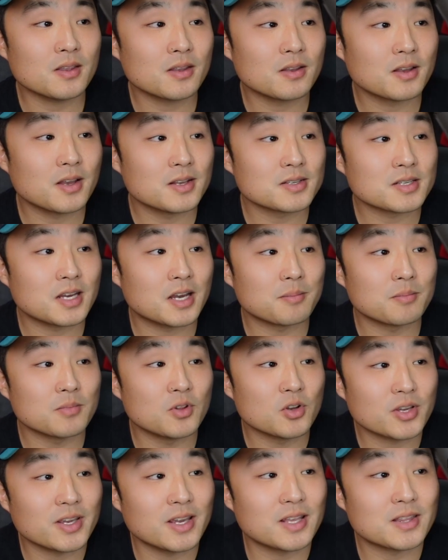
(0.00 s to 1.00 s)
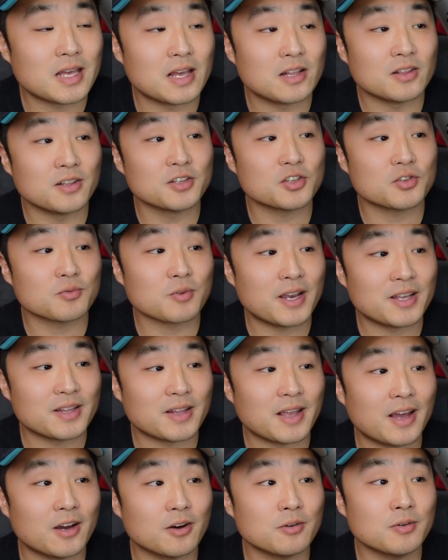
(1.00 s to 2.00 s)
As I'm looking at that list right
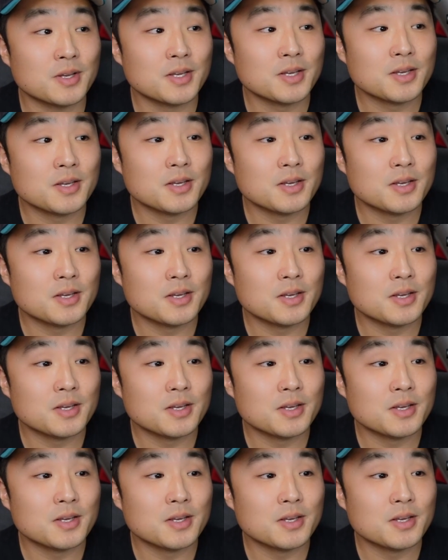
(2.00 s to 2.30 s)
now,